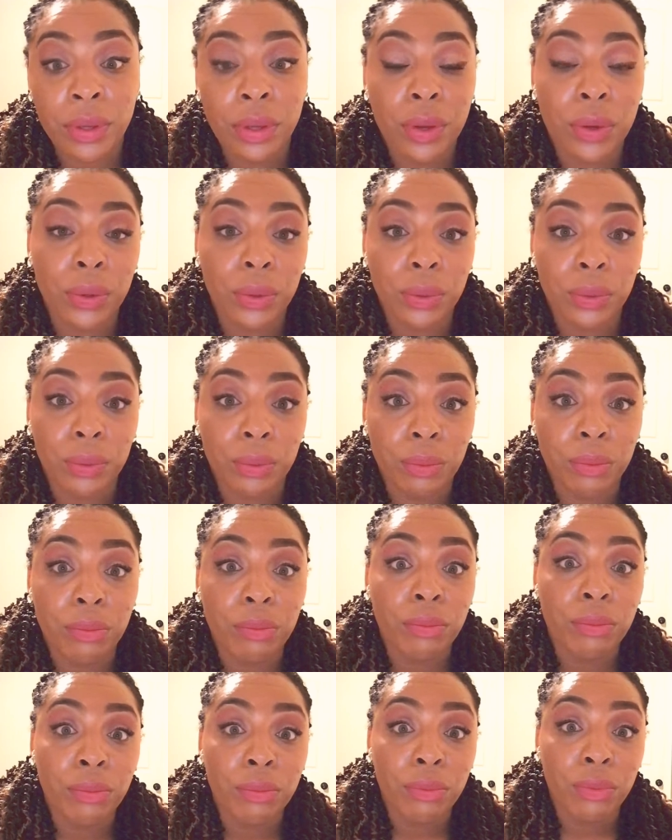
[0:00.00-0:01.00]

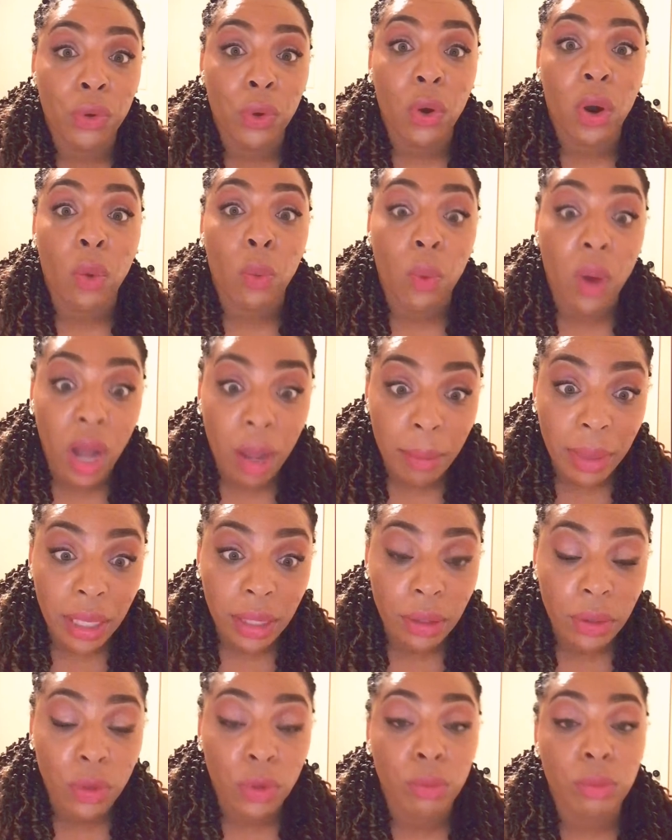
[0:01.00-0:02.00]
or a woman
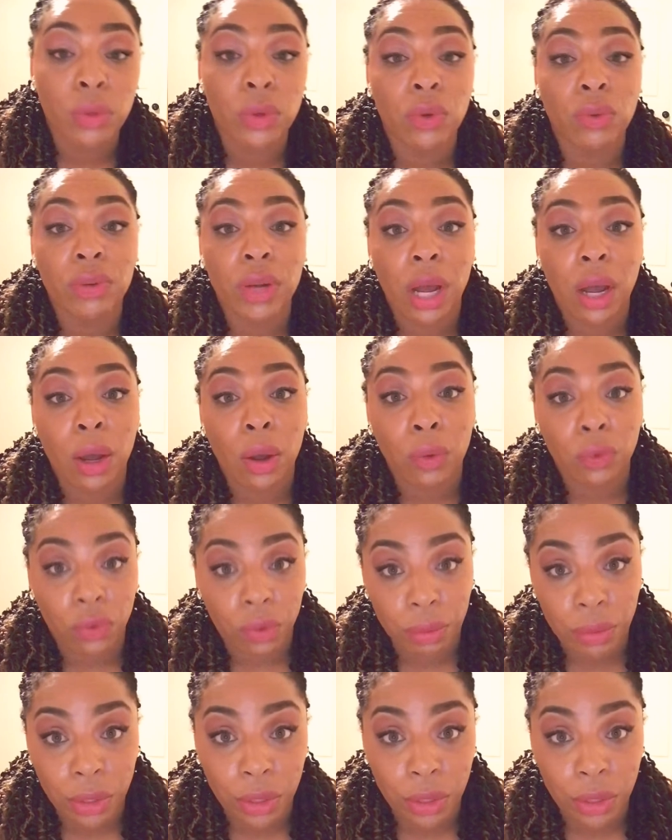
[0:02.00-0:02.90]
who moved on from